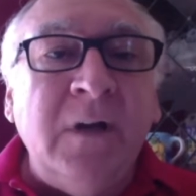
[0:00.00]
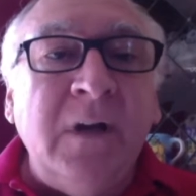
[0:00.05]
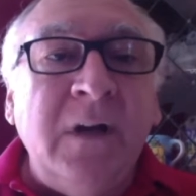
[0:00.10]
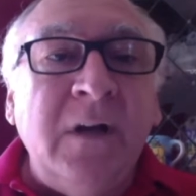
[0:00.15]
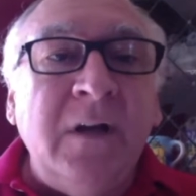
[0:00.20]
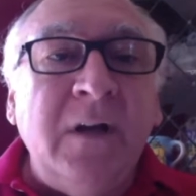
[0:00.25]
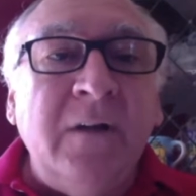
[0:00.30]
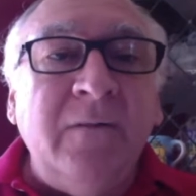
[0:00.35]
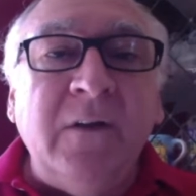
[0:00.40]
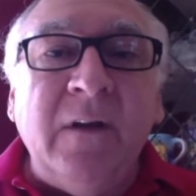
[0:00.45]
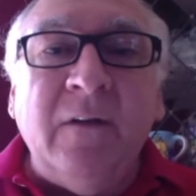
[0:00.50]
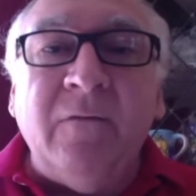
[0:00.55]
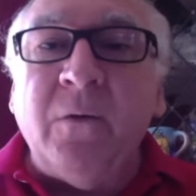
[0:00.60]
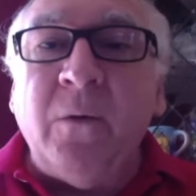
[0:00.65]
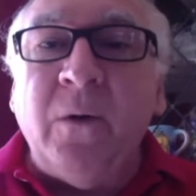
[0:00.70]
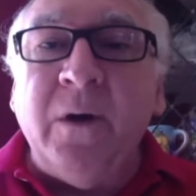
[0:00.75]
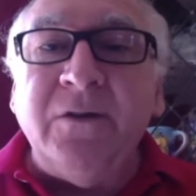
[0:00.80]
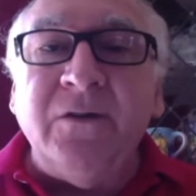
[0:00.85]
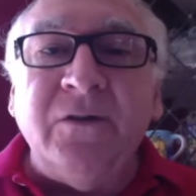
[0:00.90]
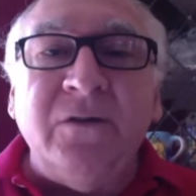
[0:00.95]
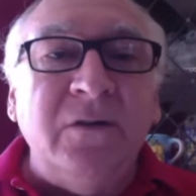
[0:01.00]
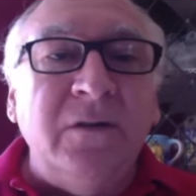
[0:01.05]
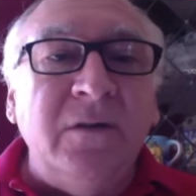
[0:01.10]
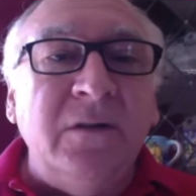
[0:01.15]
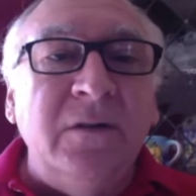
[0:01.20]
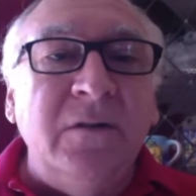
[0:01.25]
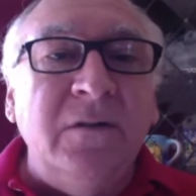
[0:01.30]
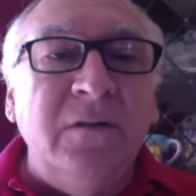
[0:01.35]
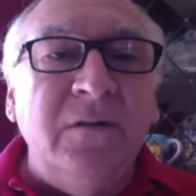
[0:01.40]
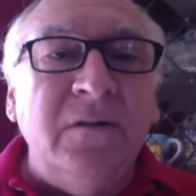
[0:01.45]
if you have
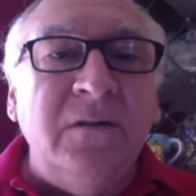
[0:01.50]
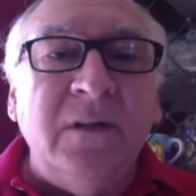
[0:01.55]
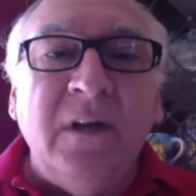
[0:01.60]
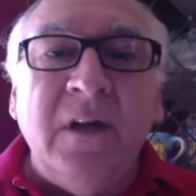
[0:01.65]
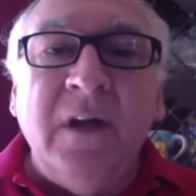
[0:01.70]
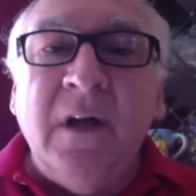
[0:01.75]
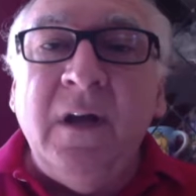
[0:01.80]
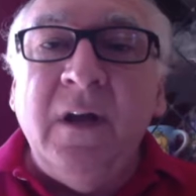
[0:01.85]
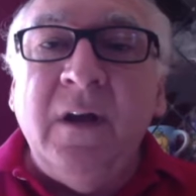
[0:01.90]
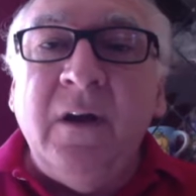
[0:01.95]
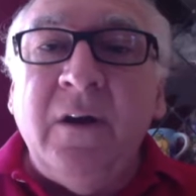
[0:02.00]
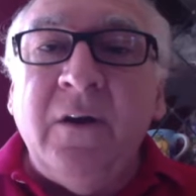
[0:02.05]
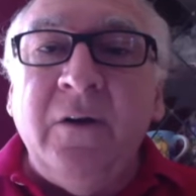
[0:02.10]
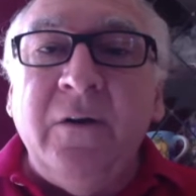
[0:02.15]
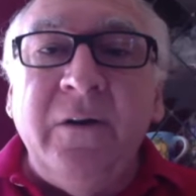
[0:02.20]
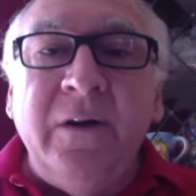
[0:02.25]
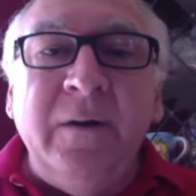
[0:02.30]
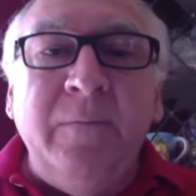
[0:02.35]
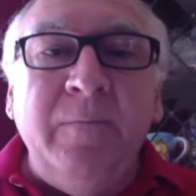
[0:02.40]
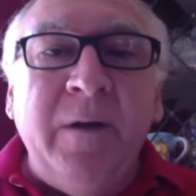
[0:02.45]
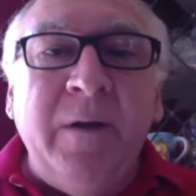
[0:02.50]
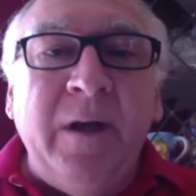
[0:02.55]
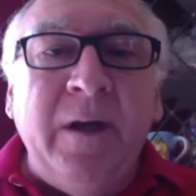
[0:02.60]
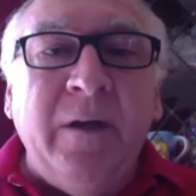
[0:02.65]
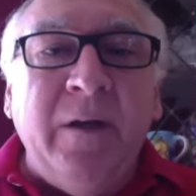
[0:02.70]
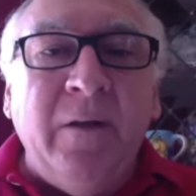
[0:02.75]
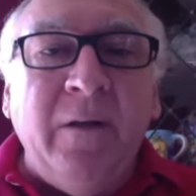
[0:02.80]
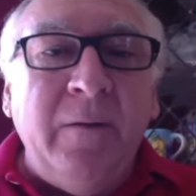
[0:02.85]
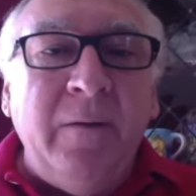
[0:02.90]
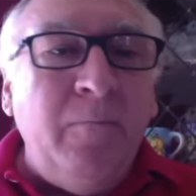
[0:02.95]
questions, her
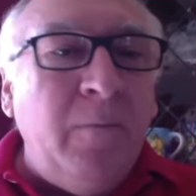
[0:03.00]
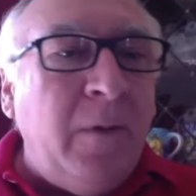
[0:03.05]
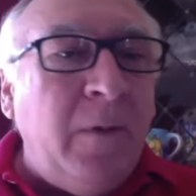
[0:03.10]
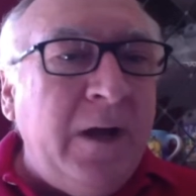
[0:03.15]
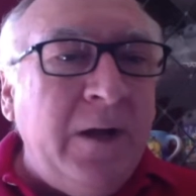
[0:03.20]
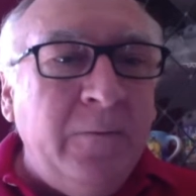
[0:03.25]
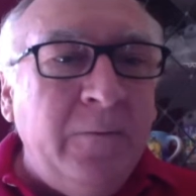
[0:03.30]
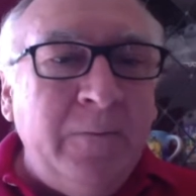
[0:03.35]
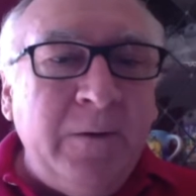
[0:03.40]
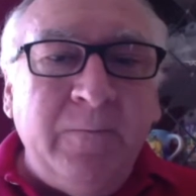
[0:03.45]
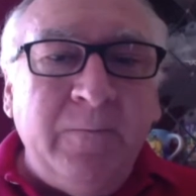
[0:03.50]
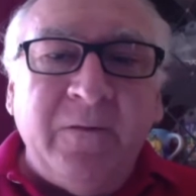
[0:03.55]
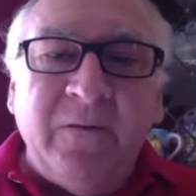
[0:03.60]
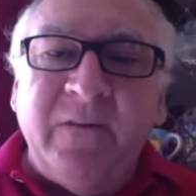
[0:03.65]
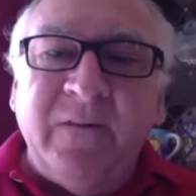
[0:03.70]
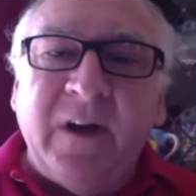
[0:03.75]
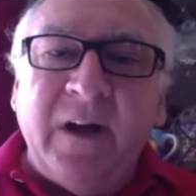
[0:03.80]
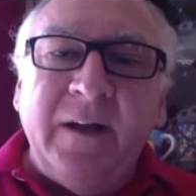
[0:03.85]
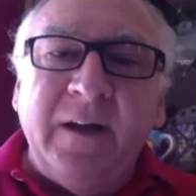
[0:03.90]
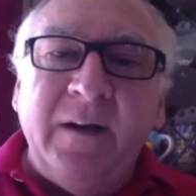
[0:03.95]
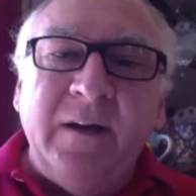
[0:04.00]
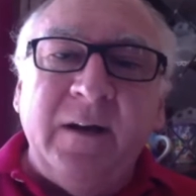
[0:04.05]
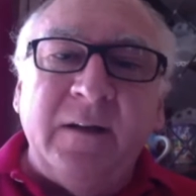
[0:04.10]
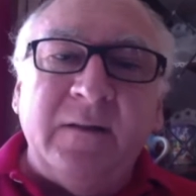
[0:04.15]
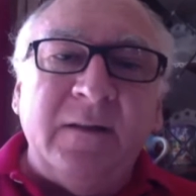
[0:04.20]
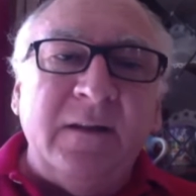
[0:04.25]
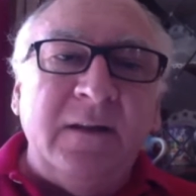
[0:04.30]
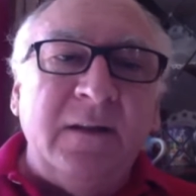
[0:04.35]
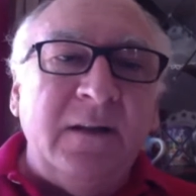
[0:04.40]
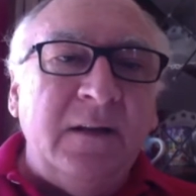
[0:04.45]
email and mine will be provided at
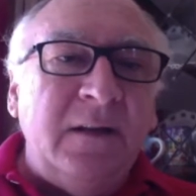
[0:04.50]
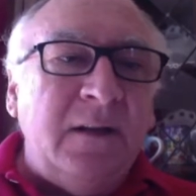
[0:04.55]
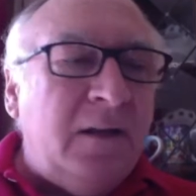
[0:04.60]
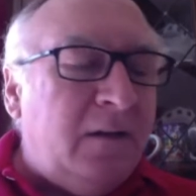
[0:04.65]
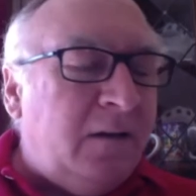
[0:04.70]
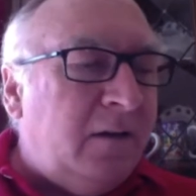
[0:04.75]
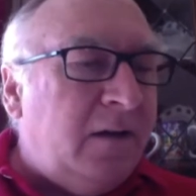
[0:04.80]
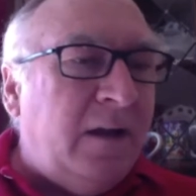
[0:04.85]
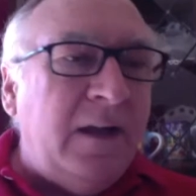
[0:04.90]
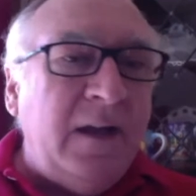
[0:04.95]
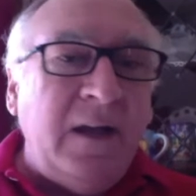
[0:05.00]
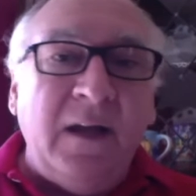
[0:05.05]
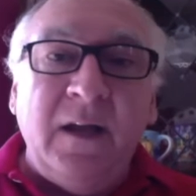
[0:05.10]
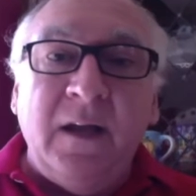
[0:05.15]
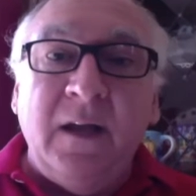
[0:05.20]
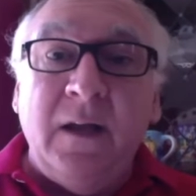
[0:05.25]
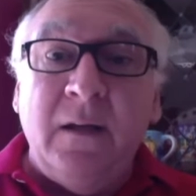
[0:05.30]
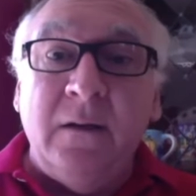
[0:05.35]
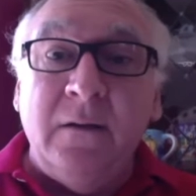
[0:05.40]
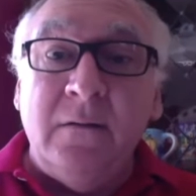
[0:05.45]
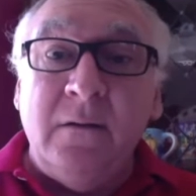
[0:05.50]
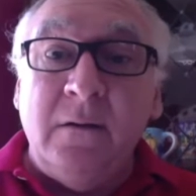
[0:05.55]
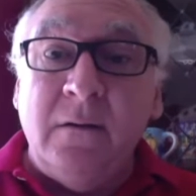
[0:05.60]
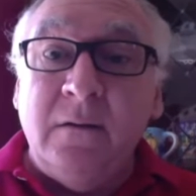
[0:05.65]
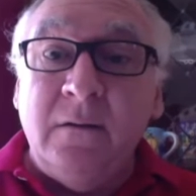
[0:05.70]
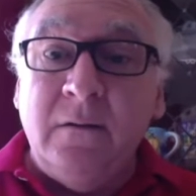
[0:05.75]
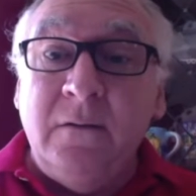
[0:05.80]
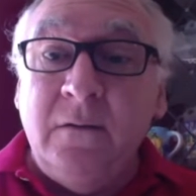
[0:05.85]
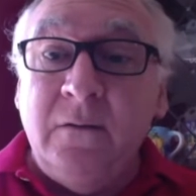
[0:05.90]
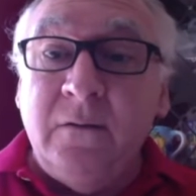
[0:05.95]
the end, and
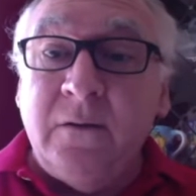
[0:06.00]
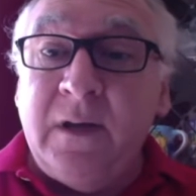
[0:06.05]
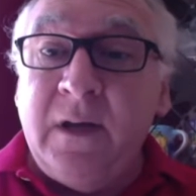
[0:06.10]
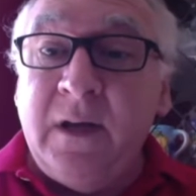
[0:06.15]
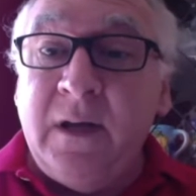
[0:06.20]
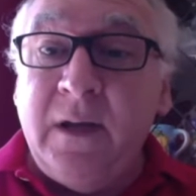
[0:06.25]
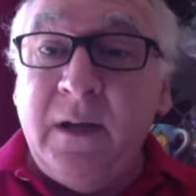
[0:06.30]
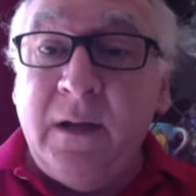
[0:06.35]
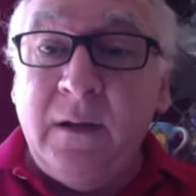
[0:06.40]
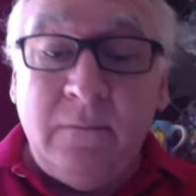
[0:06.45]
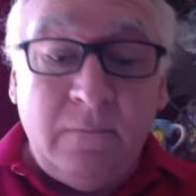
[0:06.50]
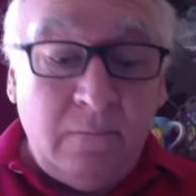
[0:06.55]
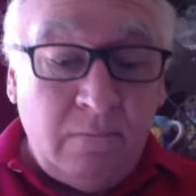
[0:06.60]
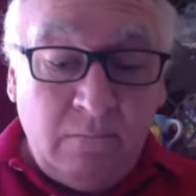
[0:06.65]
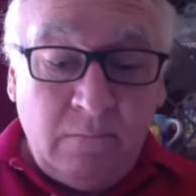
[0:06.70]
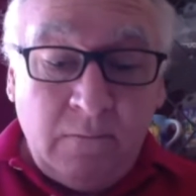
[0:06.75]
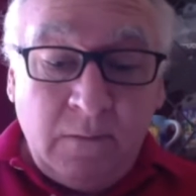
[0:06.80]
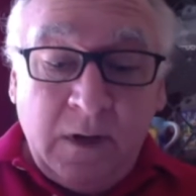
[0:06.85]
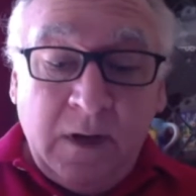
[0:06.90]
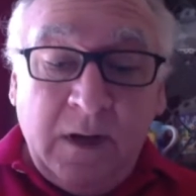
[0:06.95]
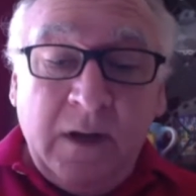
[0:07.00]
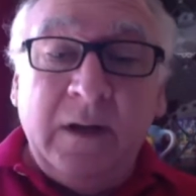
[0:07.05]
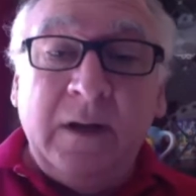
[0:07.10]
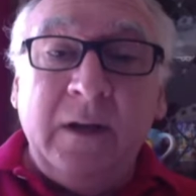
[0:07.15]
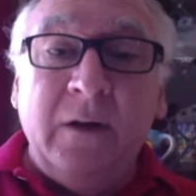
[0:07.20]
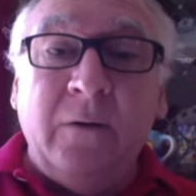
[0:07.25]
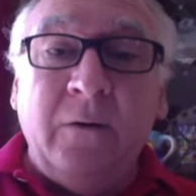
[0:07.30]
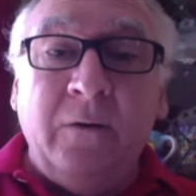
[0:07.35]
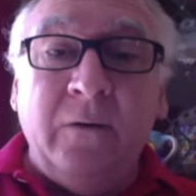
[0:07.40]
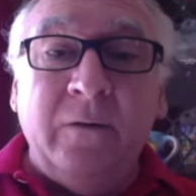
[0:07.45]
you can get
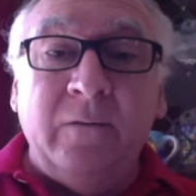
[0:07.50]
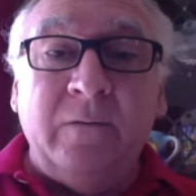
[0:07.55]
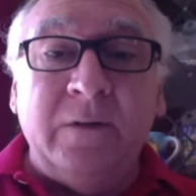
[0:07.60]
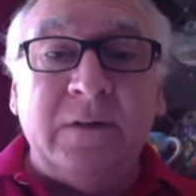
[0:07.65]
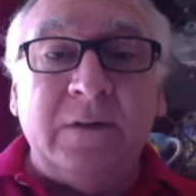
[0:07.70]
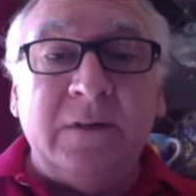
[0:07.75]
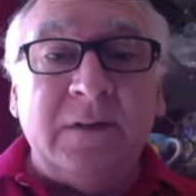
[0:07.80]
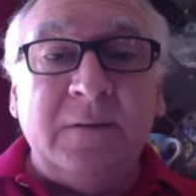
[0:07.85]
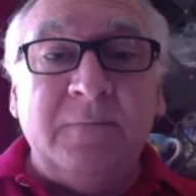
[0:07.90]
a hold of us.